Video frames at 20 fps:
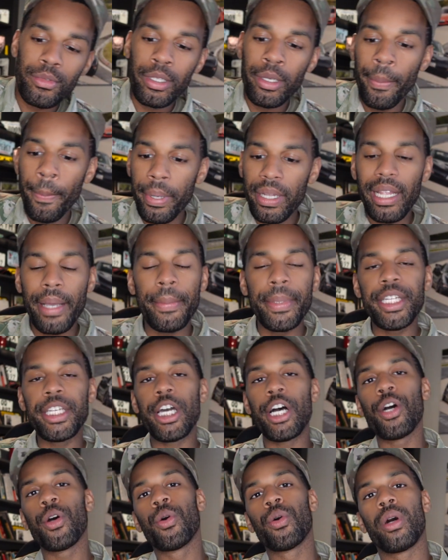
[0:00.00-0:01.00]
But let me
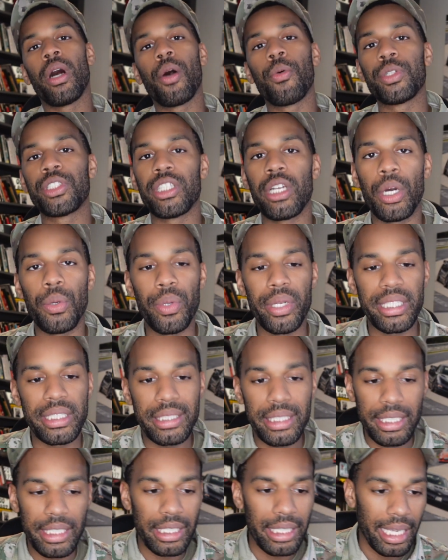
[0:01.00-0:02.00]
know what y'all want to
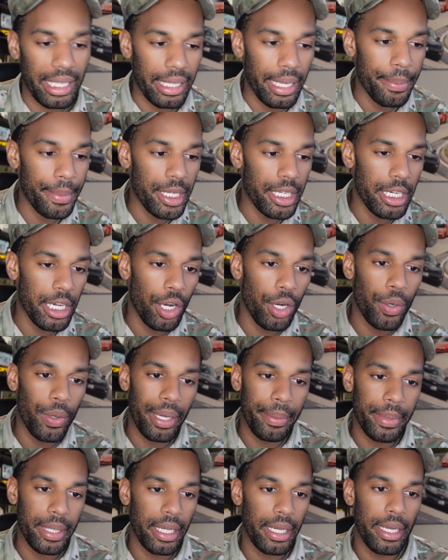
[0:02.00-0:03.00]
see. Like, let me know. I
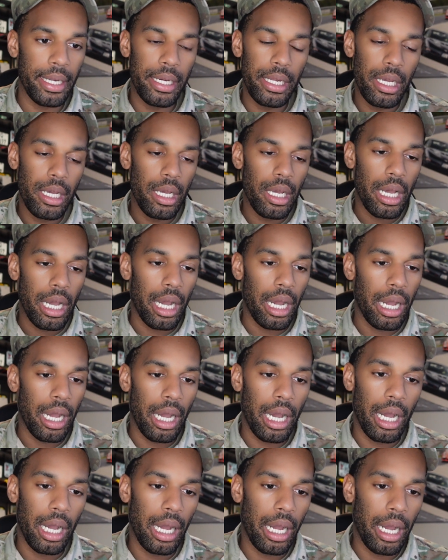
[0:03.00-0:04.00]
mean,
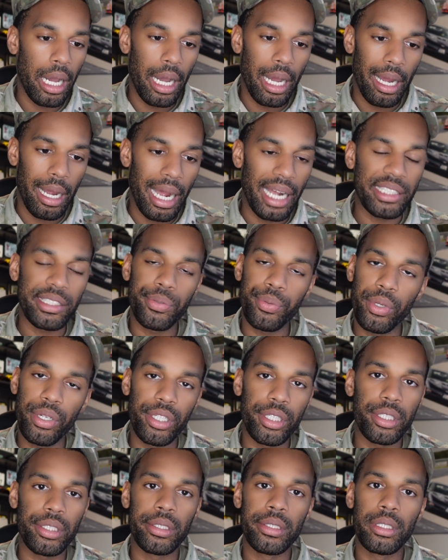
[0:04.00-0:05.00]
I just want
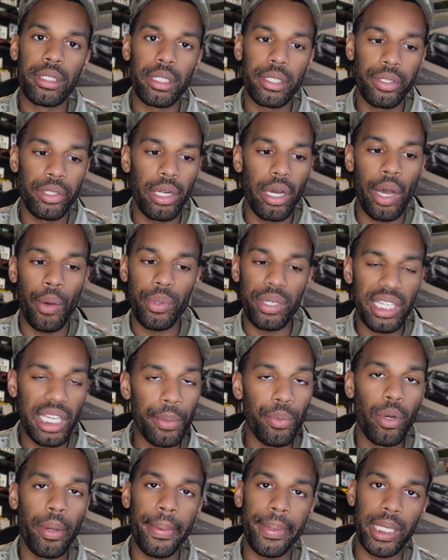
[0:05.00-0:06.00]
to, you know, I want to
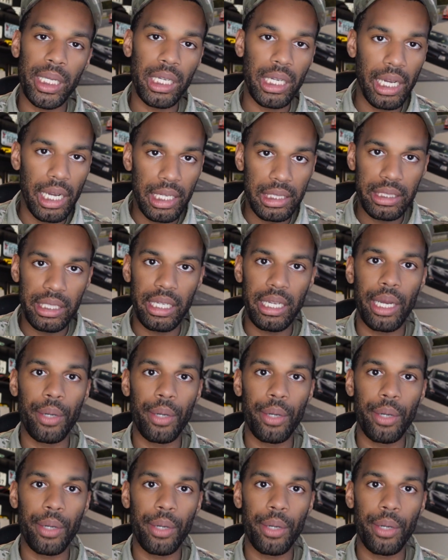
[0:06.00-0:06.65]
keep on making content.